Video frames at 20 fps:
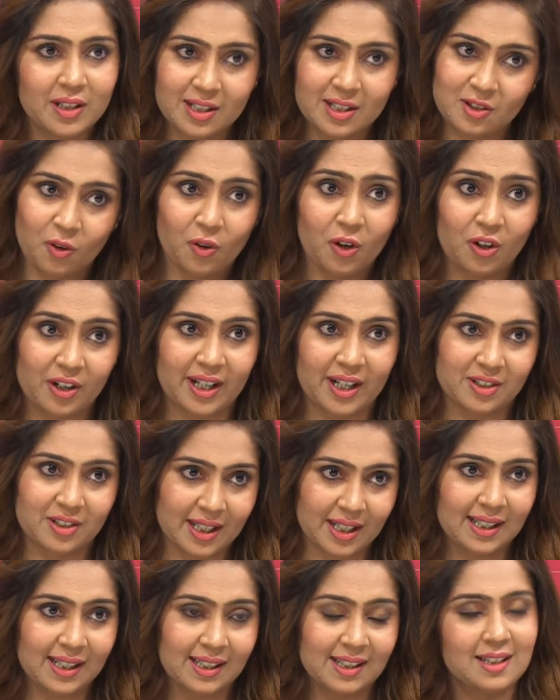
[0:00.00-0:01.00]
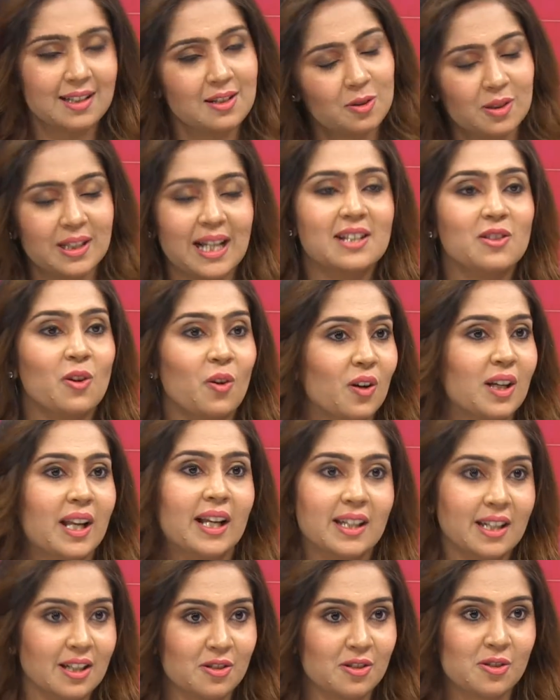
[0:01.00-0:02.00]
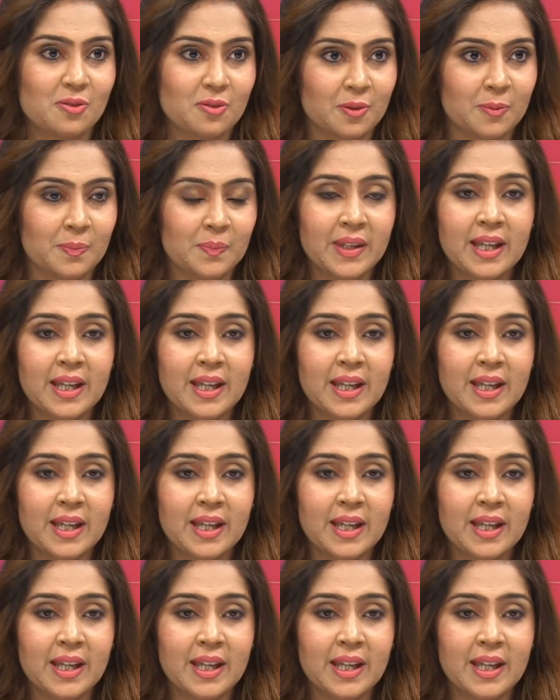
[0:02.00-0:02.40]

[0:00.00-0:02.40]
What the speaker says: it's all right? So that's all I need to know.